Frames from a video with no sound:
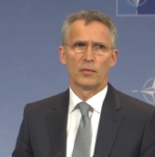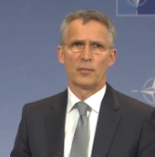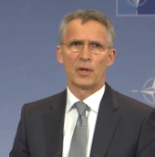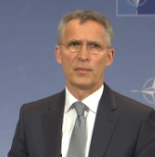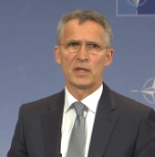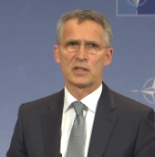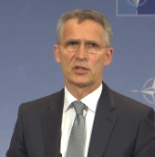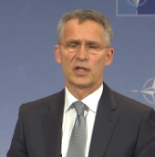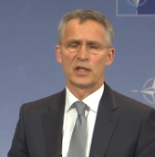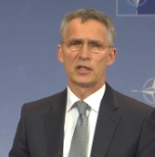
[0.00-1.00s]
My
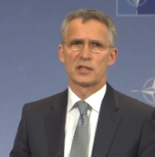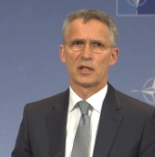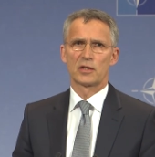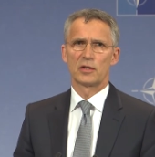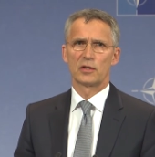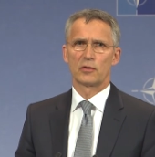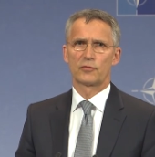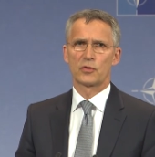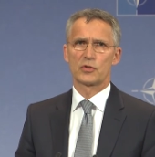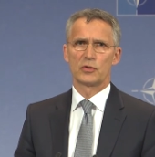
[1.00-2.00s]
message there is that,
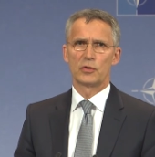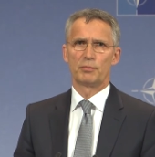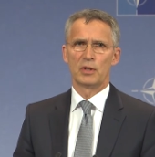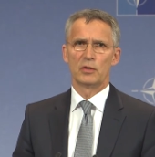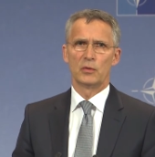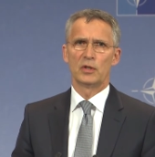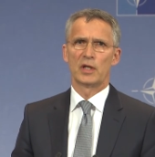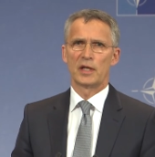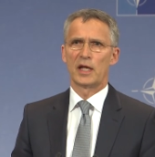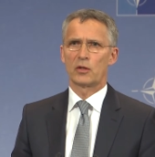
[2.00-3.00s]
of course, the European Union
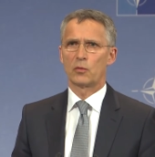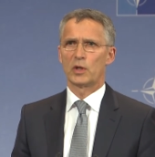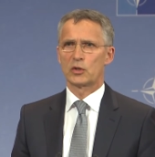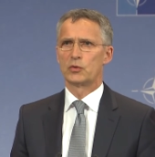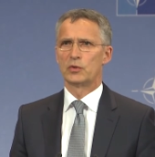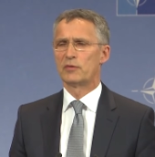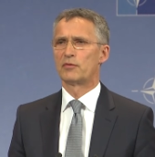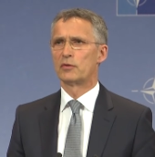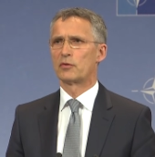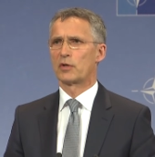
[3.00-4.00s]
and NATO, we are two
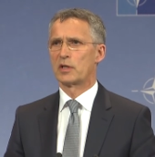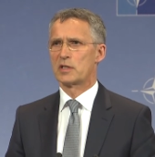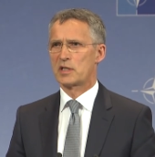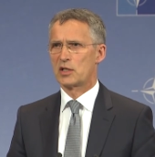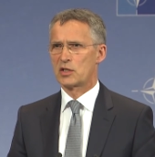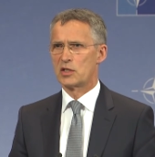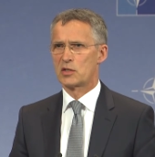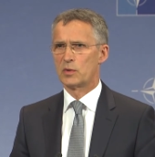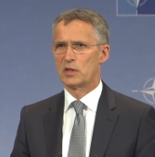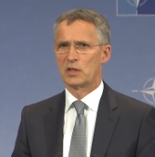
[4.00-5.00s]
different
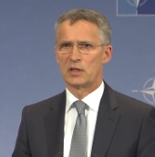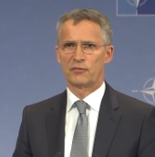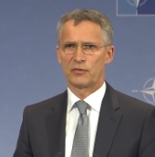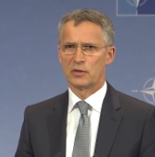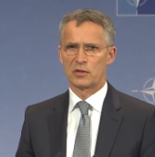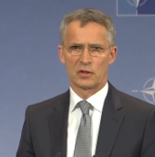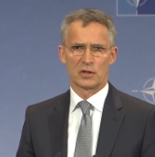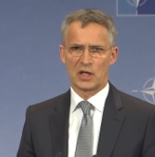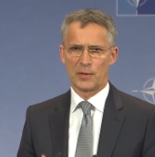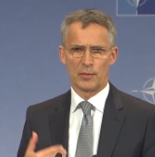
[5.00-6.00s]
organizations with the different
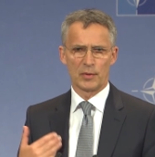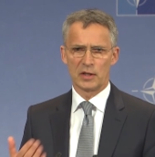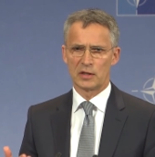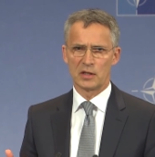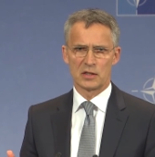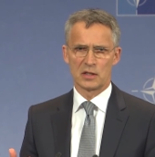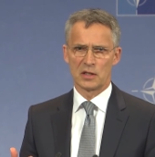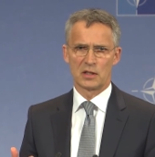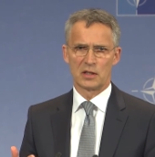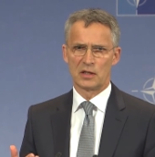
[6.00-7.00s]
capabilities,
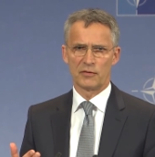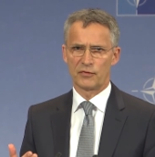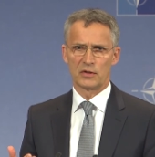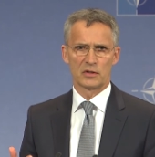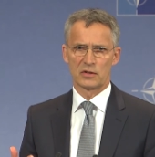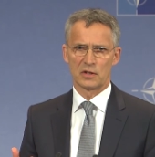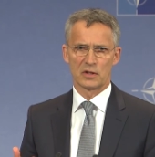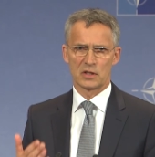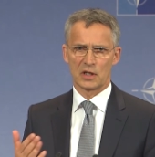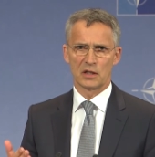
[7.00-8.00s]
different
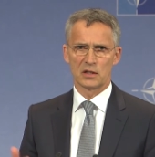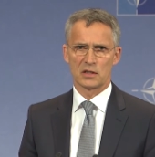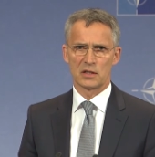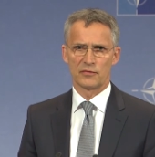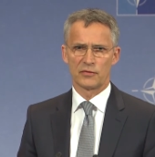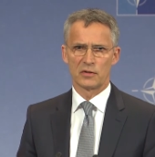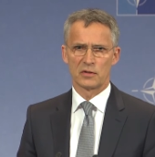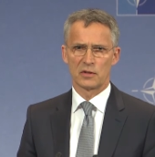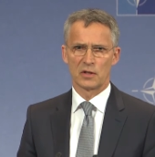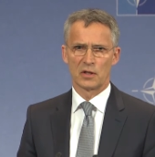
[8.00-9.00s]
skills, different...